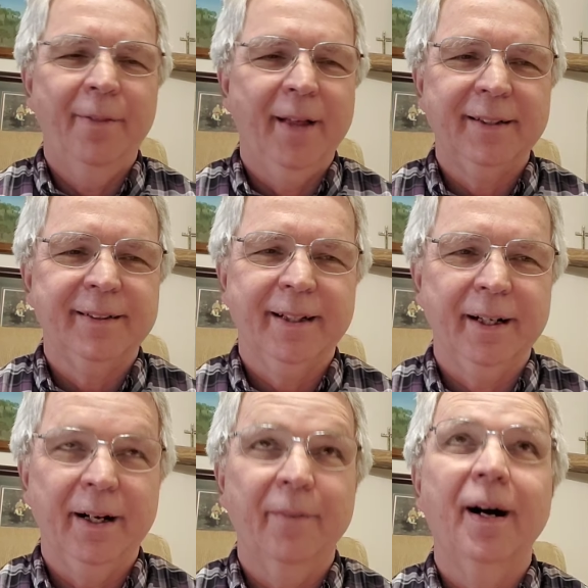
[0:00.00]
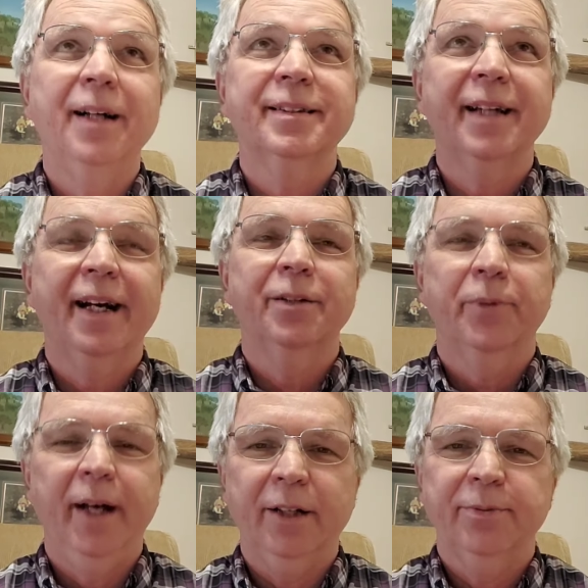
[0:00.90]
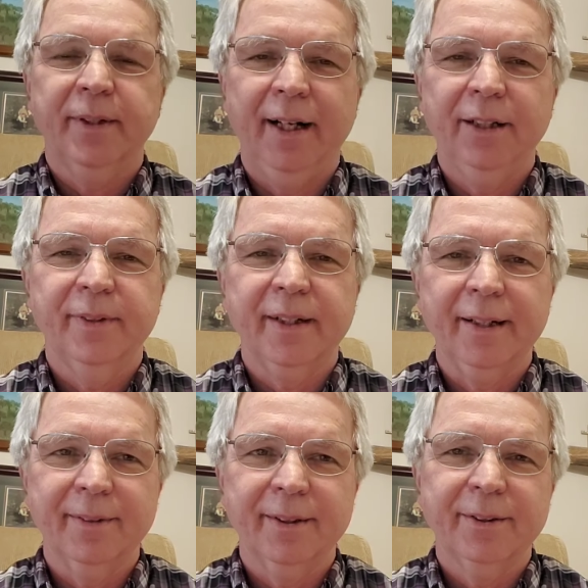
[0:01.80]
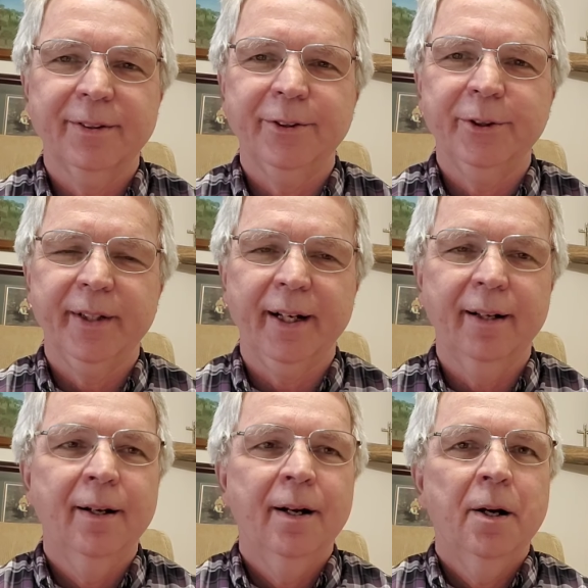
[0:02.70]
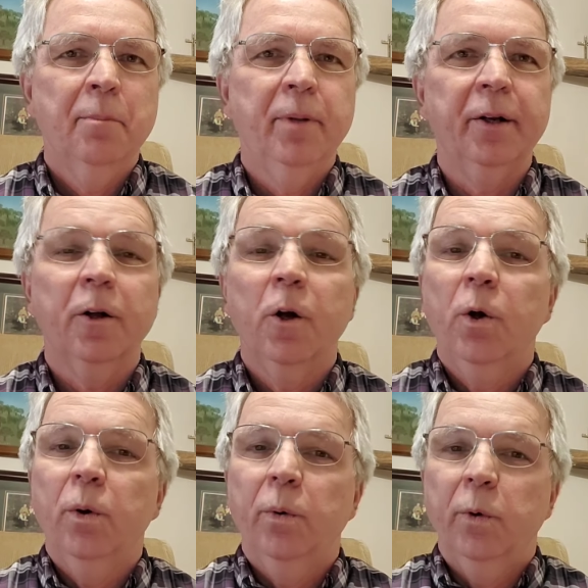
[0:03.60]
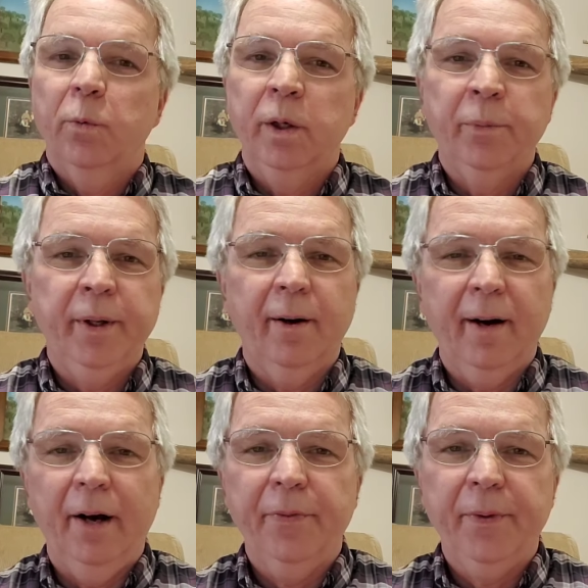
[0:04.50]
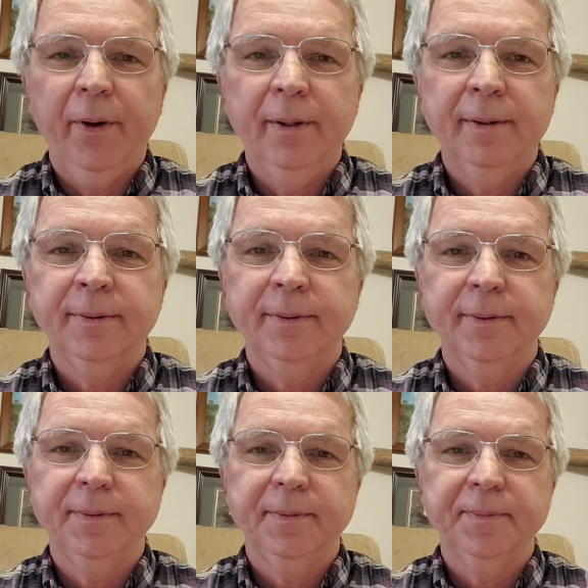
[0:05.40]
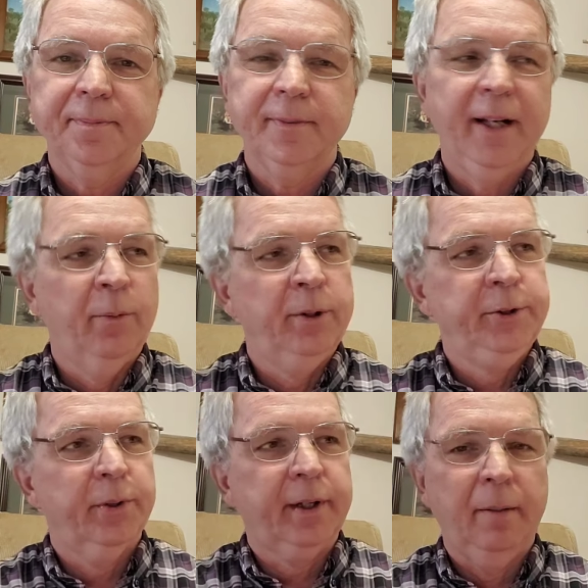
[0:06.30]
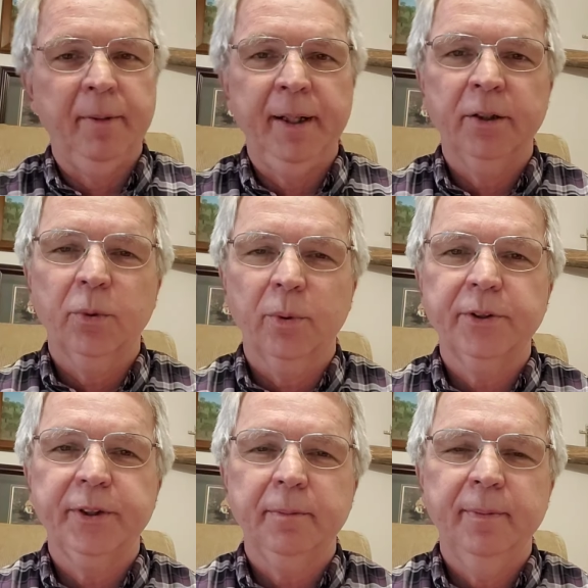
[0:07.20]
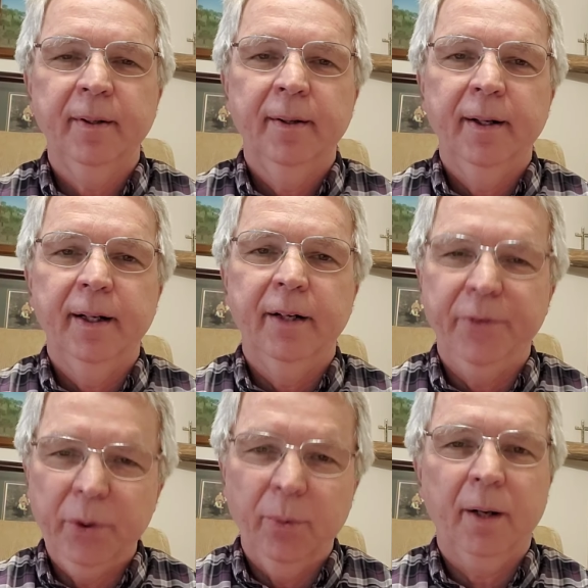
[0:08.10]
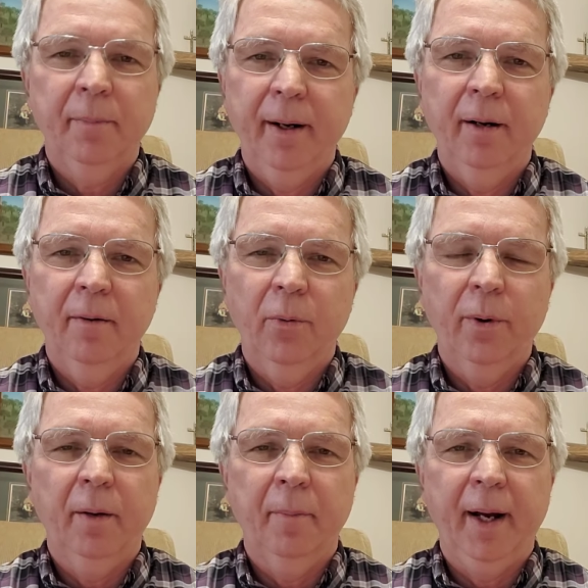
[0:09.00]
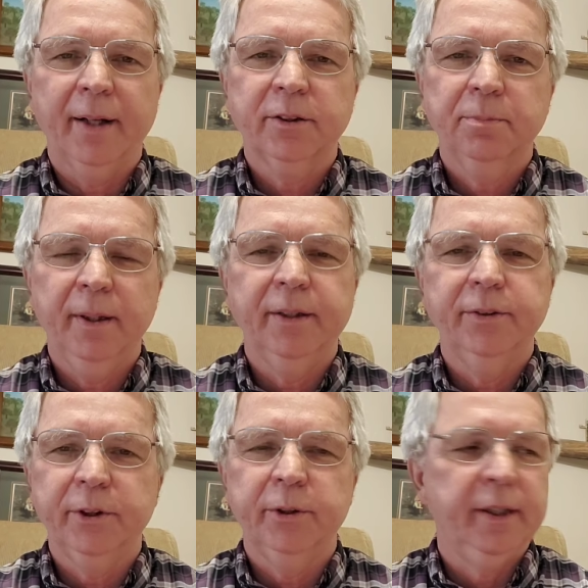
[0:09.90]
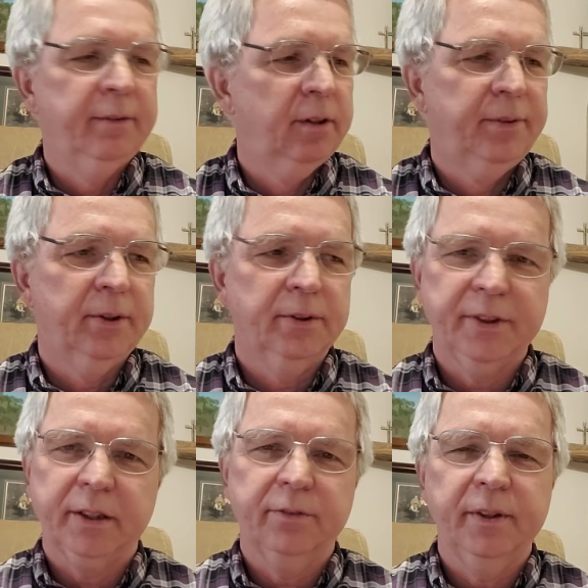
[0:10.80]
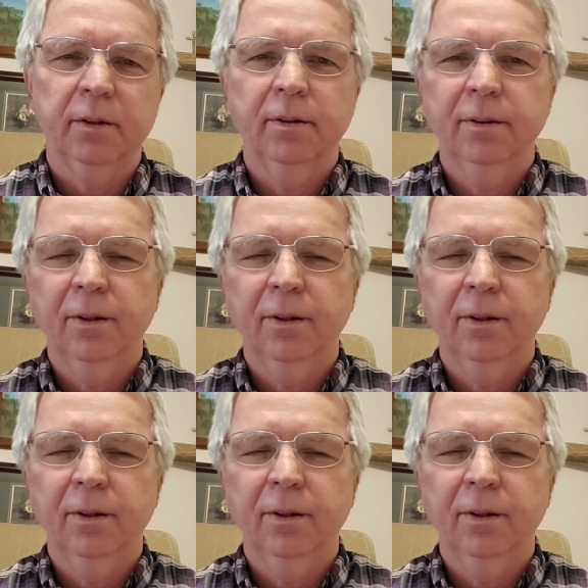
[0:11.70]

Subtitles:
that we ask for God's forgiveness to do that. But when we are out there and when you are coming in to worship, if you want to wear a mask, please do, even if you're 6 feet